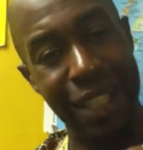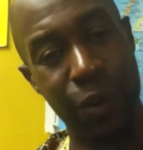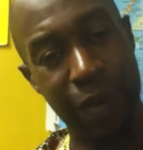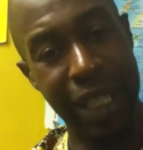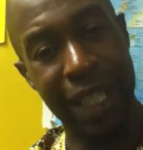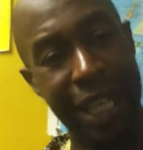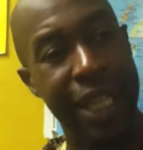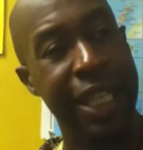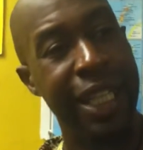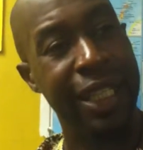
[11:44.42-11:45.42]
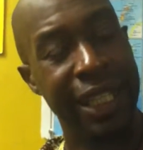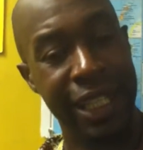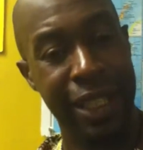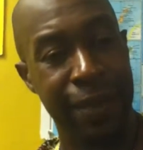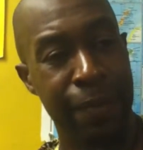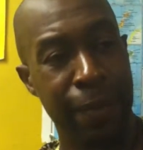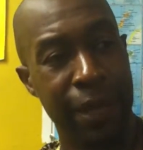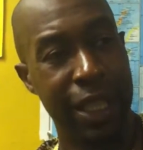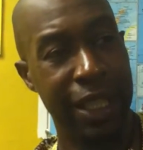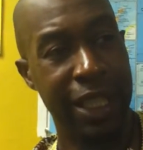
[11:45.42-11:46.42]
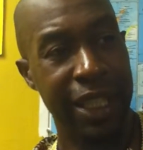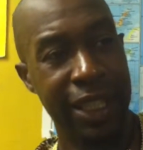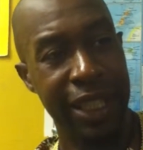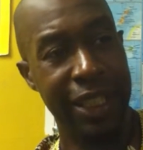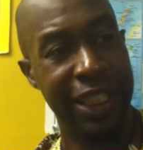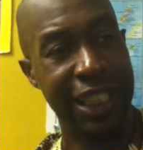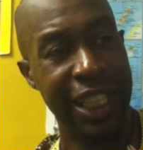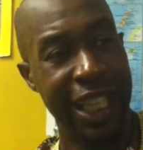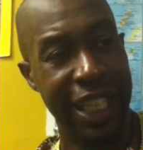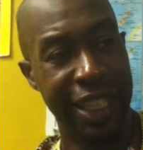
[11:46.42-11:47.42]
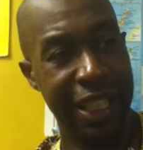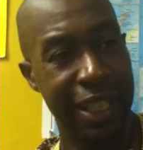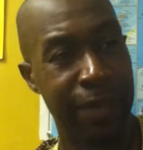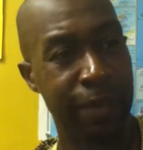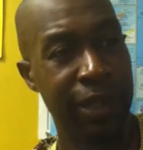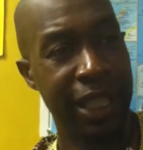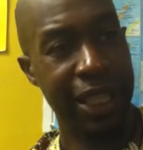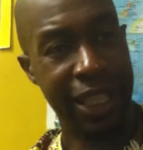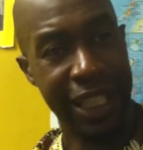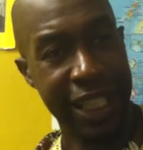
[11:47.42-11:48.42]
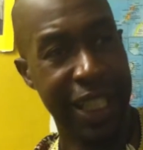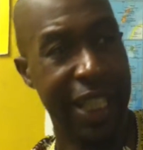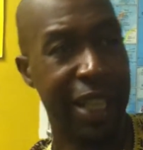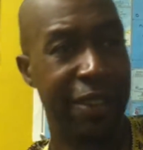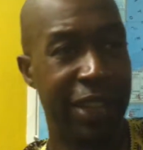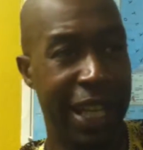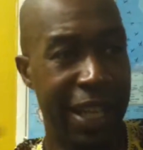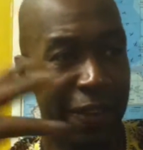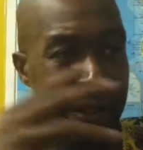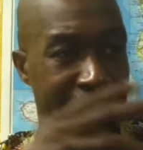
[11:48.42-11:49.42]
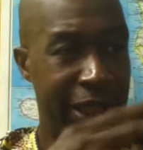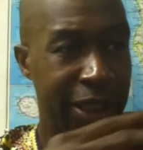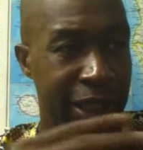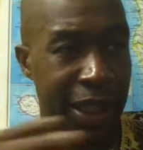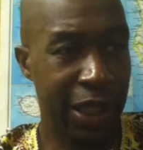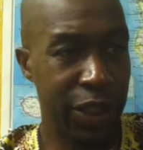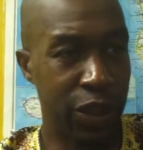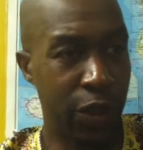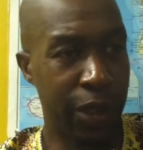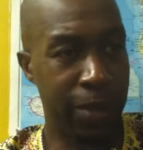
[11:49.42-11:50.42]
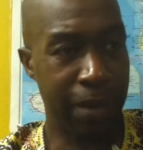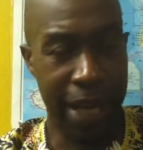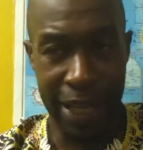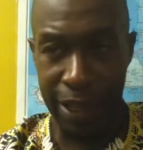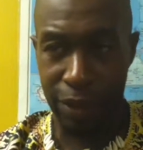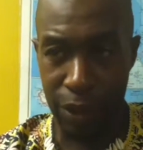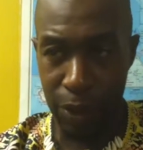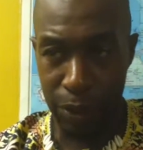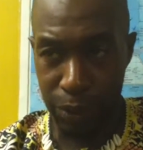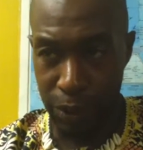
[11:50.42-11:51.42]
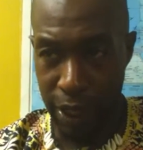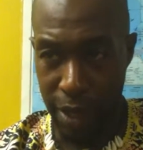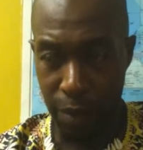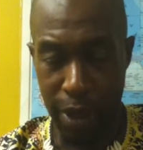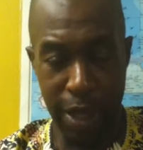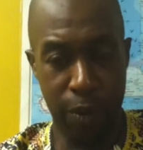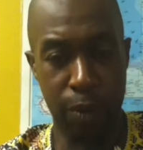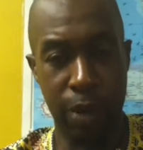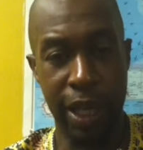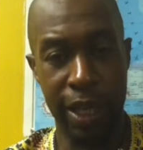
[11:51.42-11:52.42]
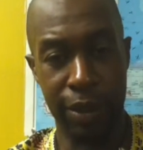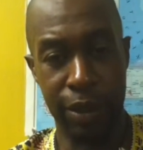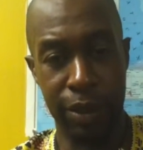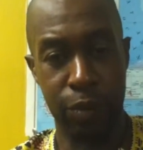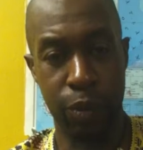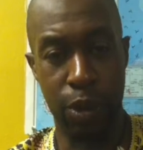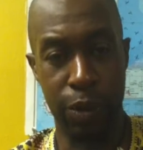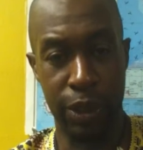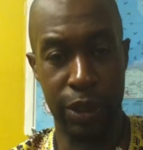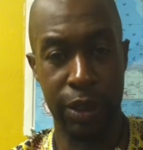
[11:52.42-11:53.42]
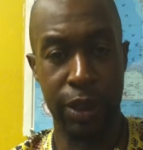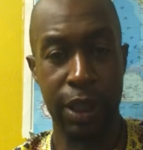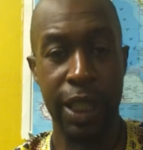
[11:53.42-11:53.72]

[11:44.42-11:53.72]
in a way that the syncing, the linking of that effort is joined by those comrade elder warriors